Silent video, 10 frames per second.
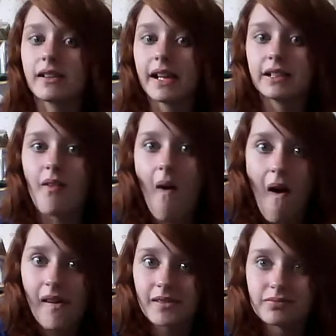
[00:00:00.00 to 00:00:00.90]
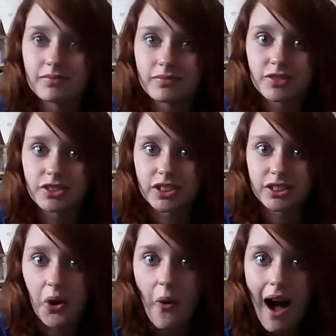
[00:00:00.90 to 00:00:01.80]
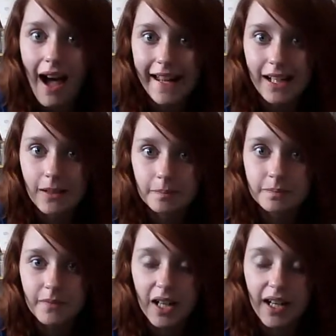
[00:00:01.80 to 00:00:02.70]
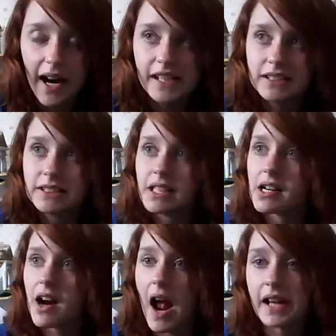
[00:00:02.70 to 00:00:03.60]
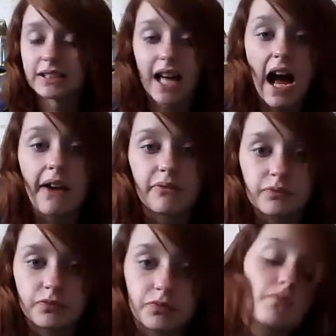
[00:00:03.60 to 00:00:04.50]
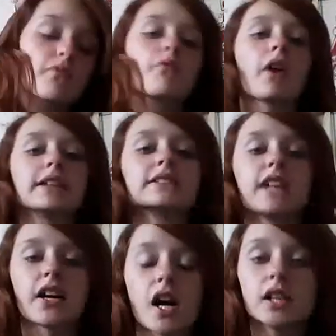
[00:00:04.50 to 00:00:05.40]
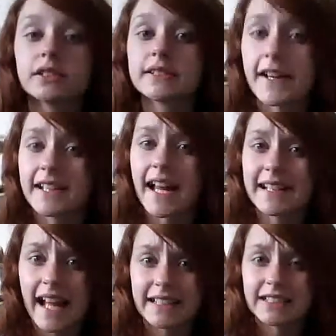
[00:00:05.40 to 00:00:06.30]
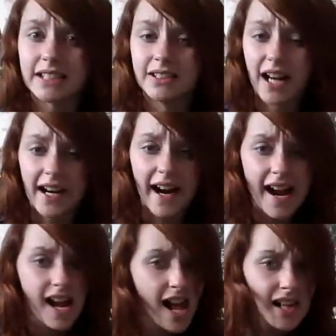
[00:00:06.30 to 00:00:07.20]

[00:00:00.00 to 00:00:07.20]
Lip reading: Like, it's just who I am. Alright? And I have friends that are girls that are like that too. Alright?